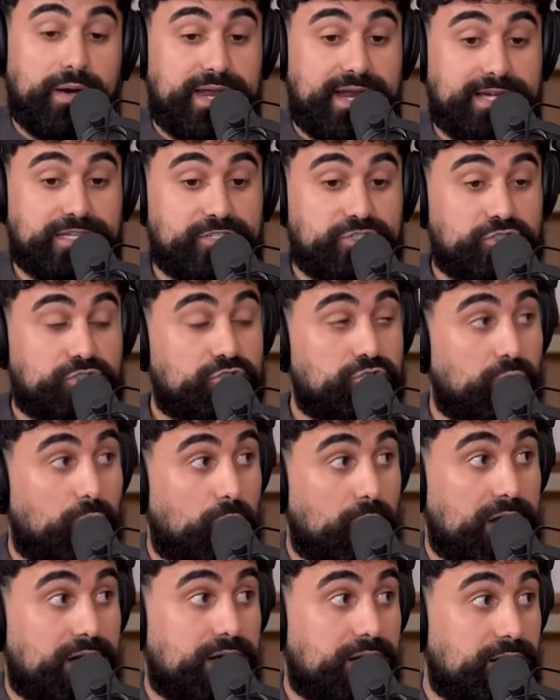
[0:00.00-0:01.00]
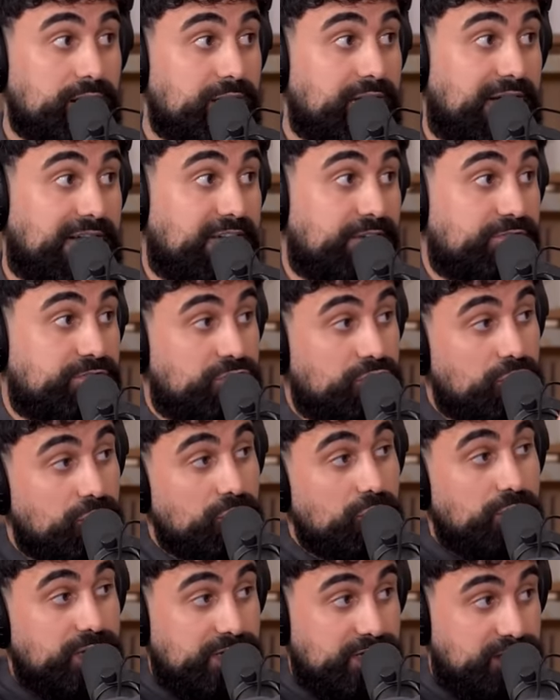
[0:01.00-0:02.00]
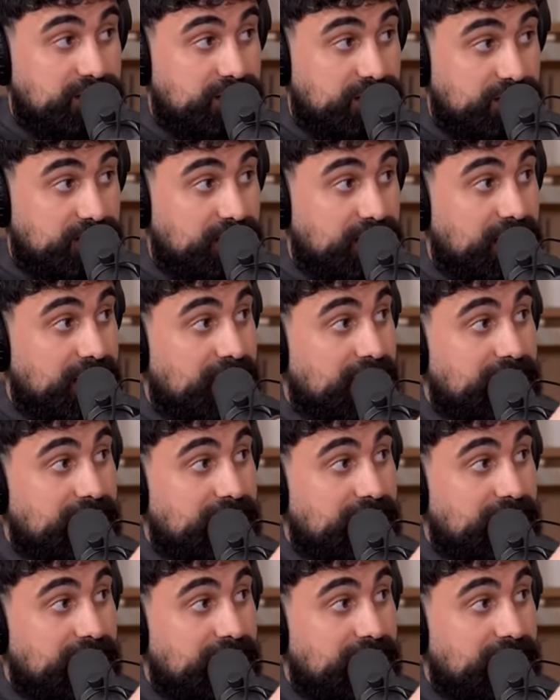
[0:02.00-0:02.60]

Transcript: And I swear I have two witnesses.